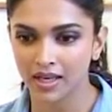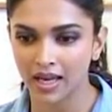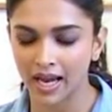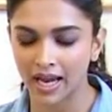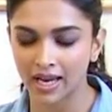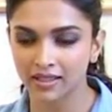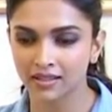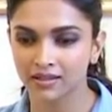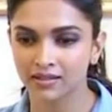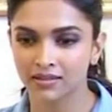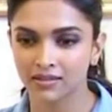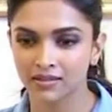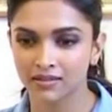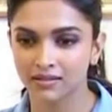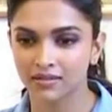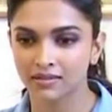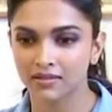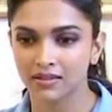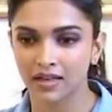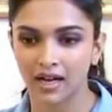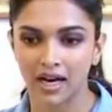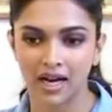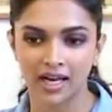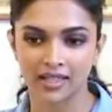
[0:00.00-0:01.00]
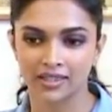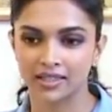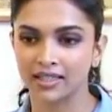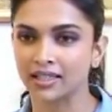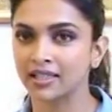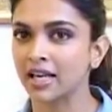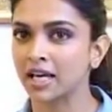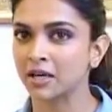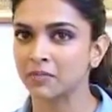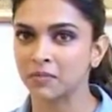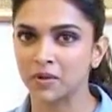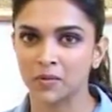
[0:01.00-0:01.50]
and I
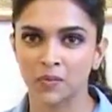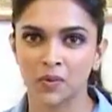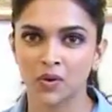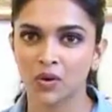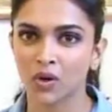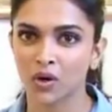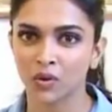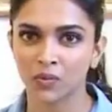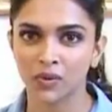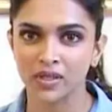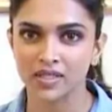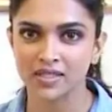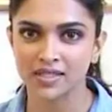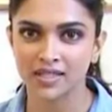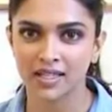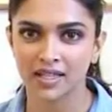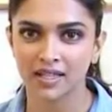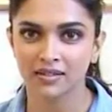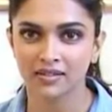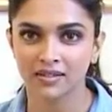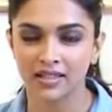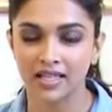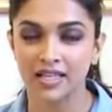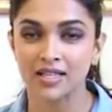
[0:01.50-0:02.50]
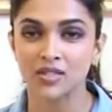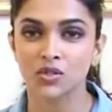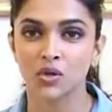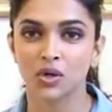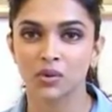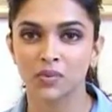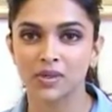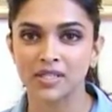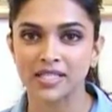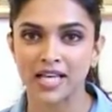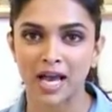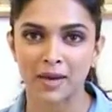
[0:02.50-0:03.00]
think, like people always say, things
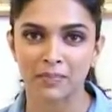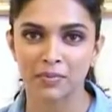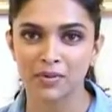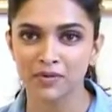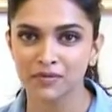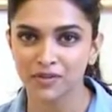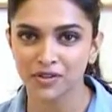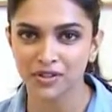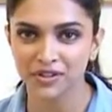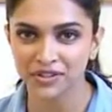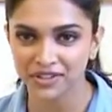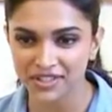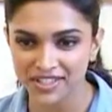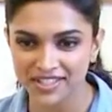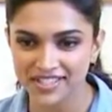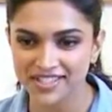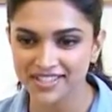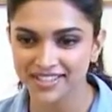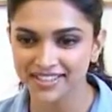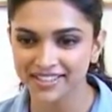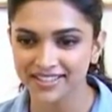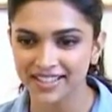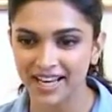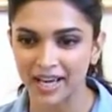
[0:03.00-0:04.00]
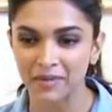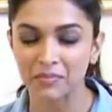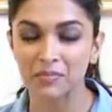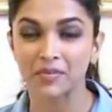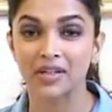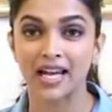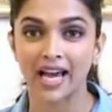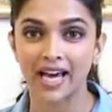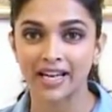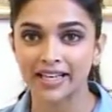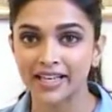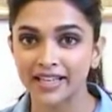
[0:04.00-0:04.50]
always happen for a reason. I'm
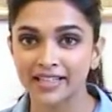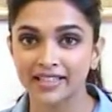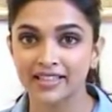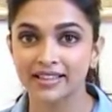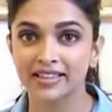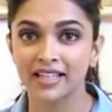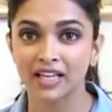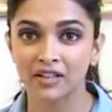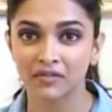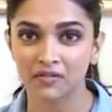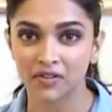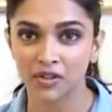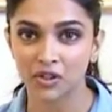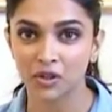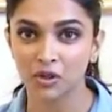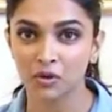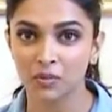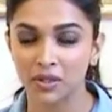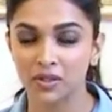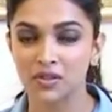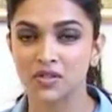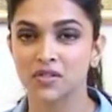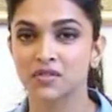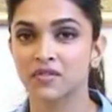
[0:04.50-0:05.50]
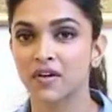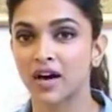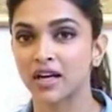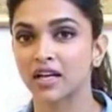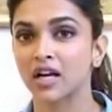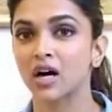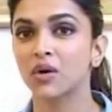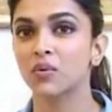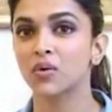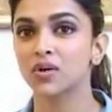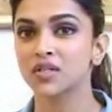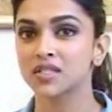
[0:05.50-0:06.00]
glad I did that video because
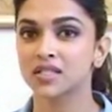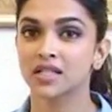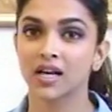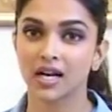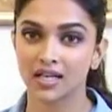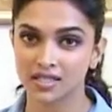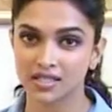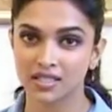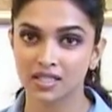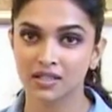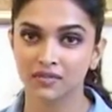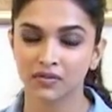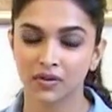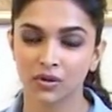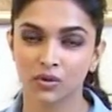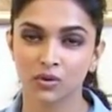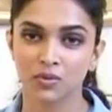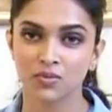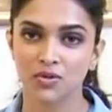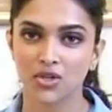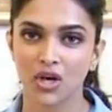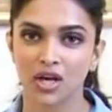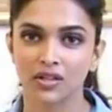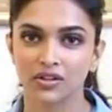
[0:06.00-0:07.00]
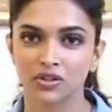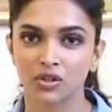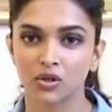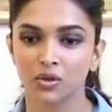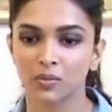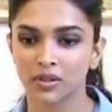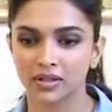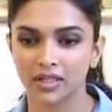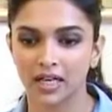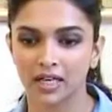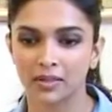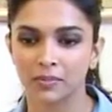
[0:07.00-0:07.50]
Farah was casting for Om Shanti
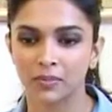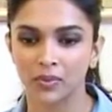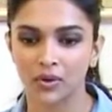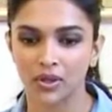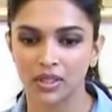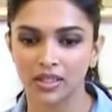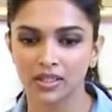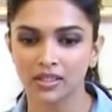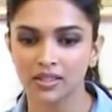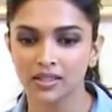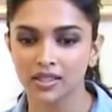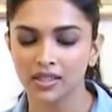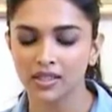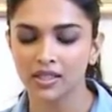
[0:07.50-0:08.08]
Om at that point.